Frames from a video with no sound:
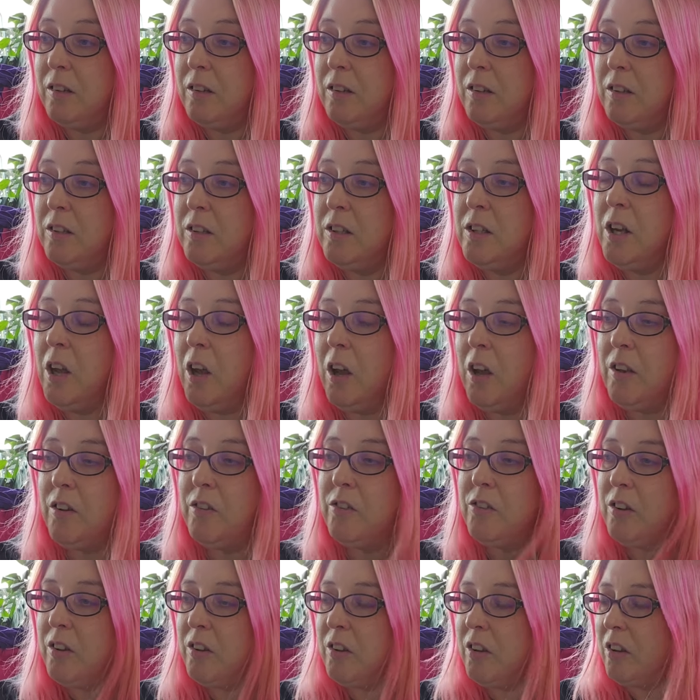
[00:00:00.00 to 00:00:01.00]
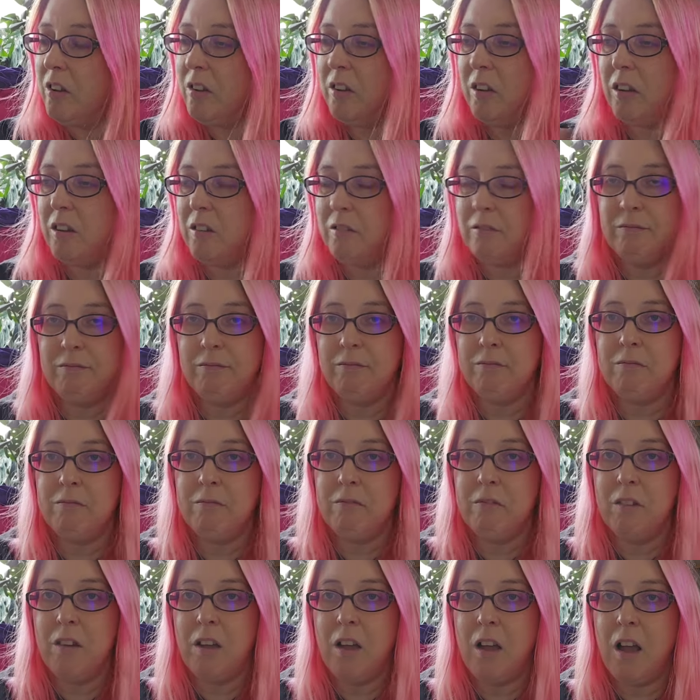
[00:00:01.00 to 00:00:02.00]
You know,
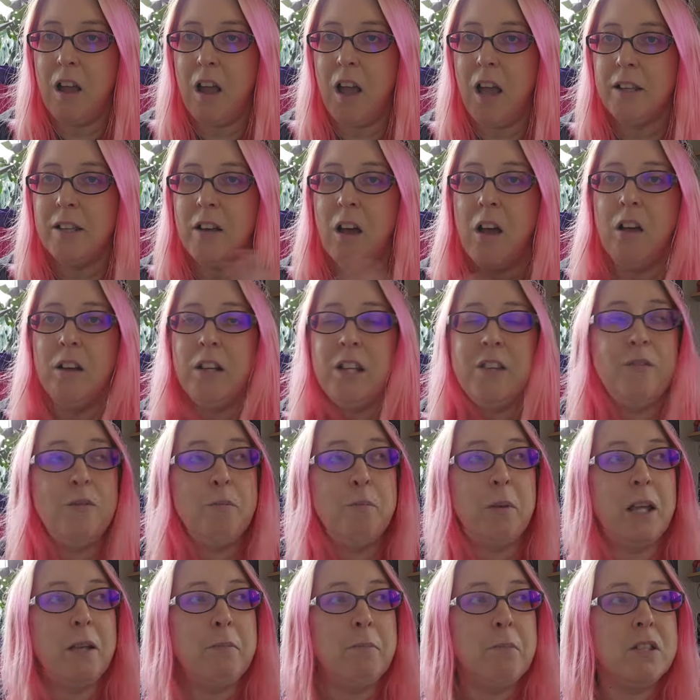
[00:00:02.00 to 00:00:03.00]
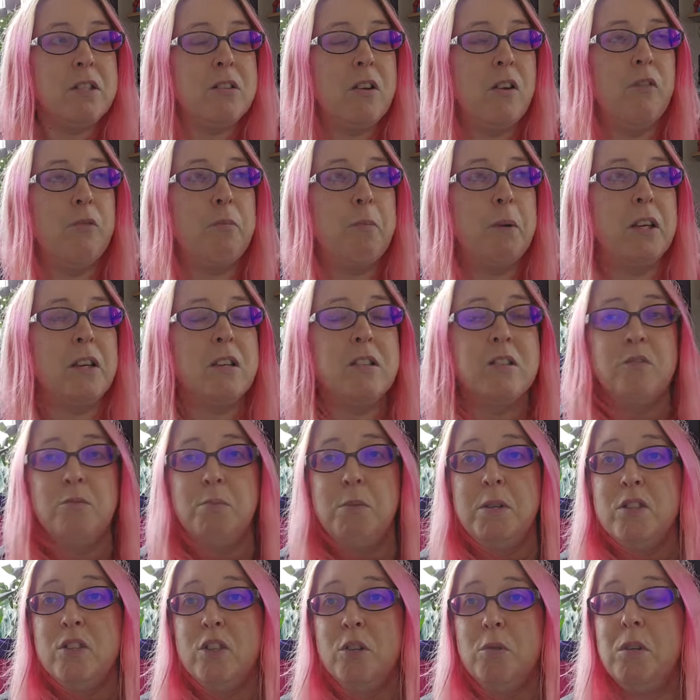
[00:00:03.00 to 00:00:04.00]
I can't even blame myself because I've
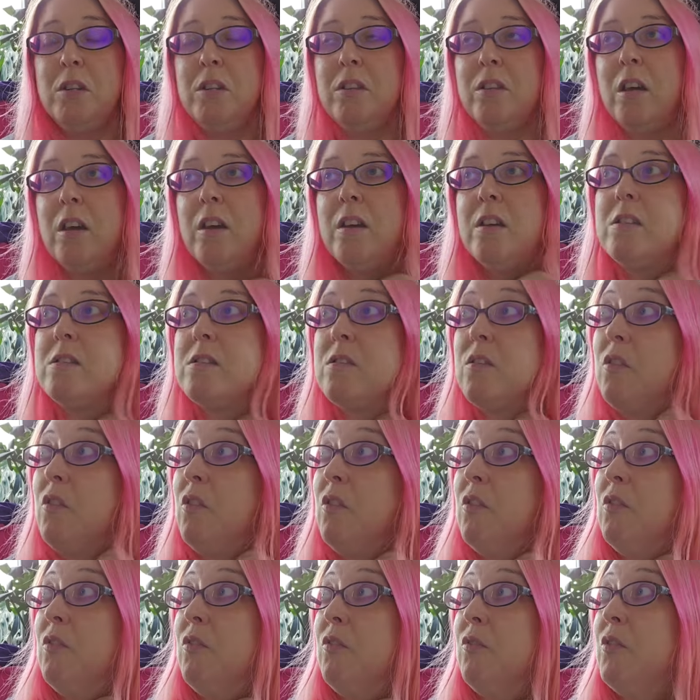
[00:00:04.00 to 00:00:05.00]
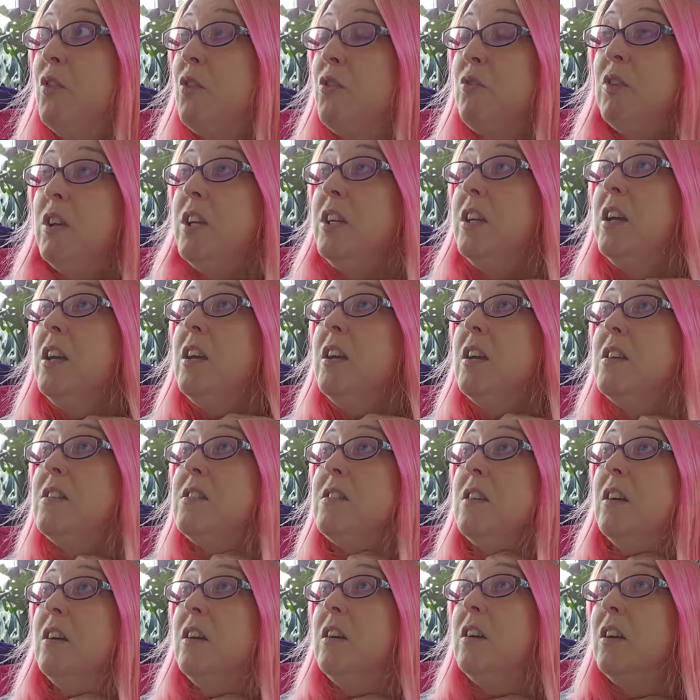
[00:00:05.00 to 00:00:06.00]
been doing this for 3
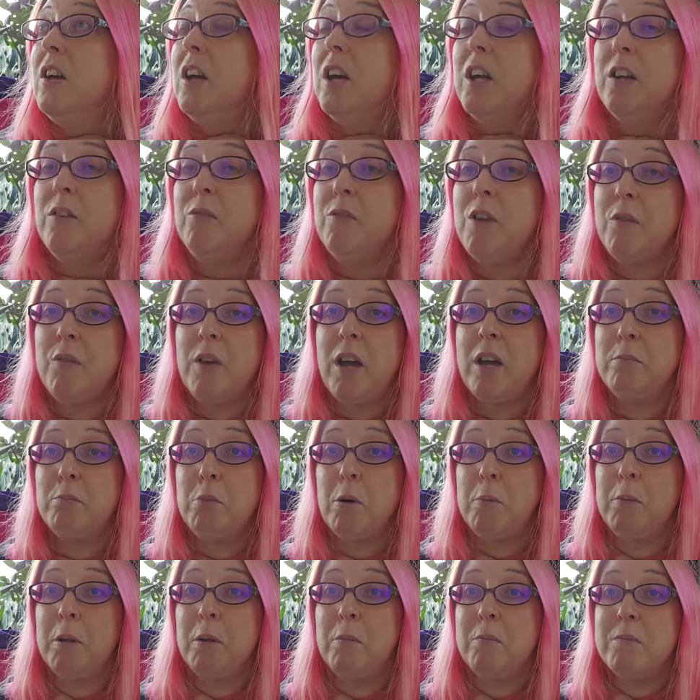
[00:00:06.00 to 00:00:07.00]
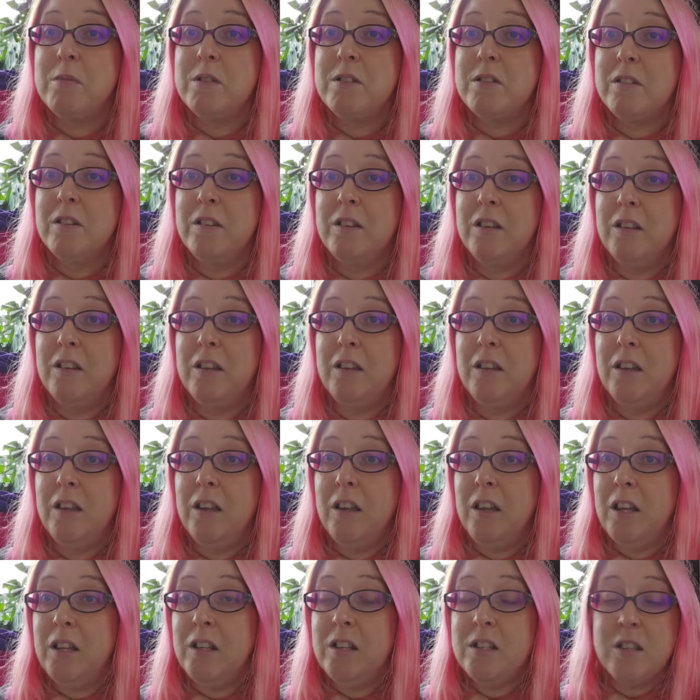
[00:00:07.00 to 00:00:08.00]
years and I've never had problems.
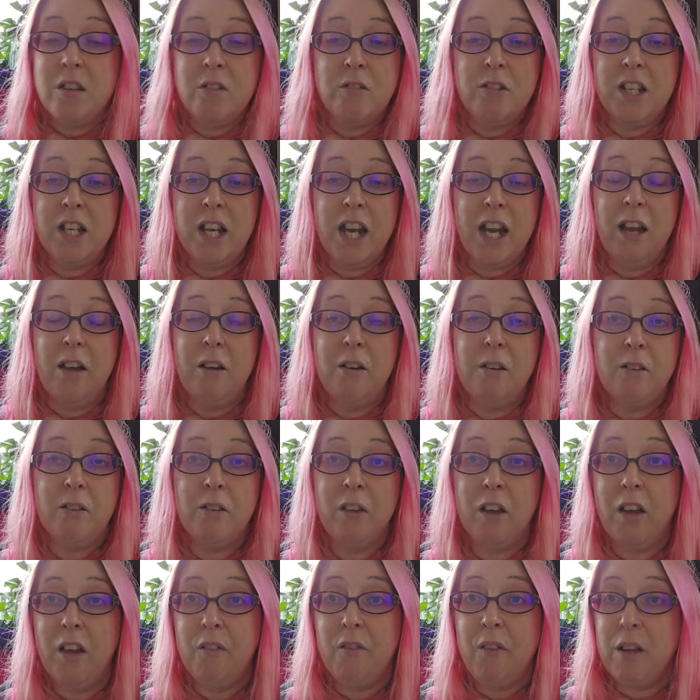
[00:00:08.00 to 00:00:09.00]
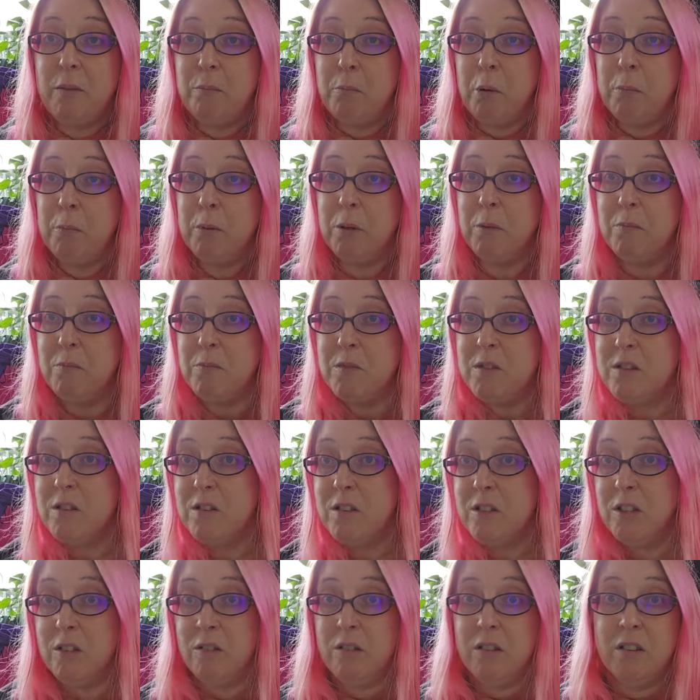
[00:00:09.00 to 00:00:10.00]
And it's only now I've had problems
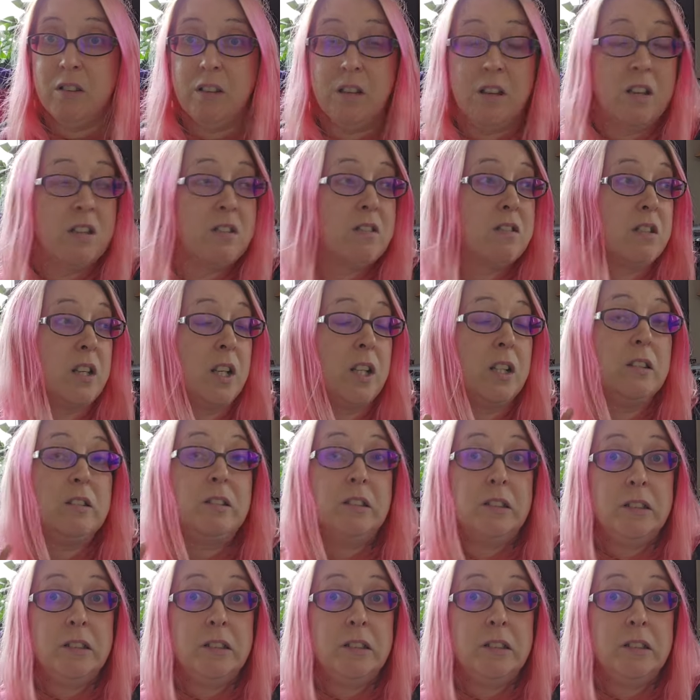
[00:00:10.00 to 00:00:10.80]
doing this. Like,